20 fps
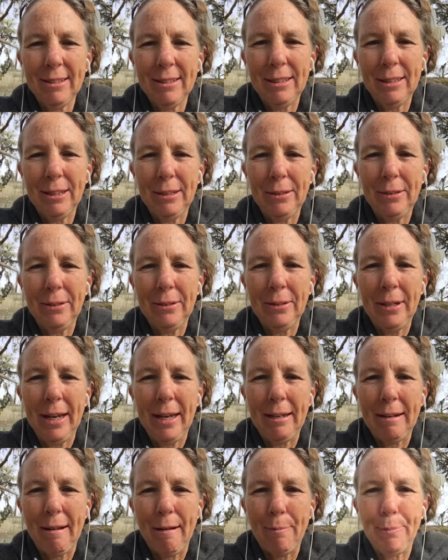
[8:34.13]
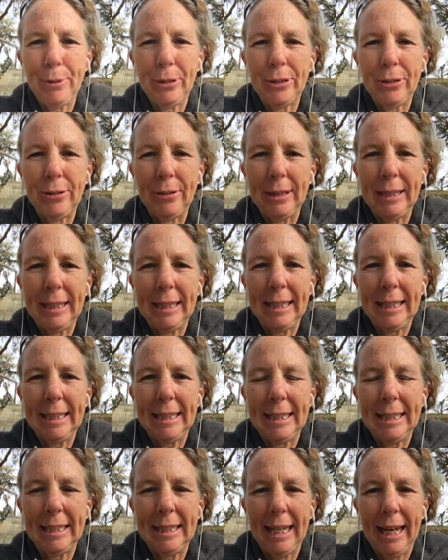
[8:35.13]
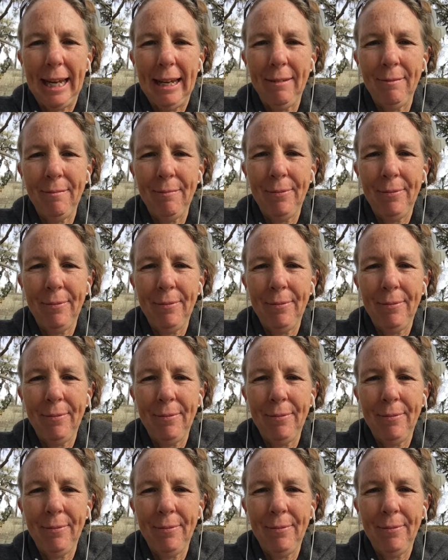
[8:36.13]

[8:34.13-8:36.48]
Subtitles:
to an opportunity today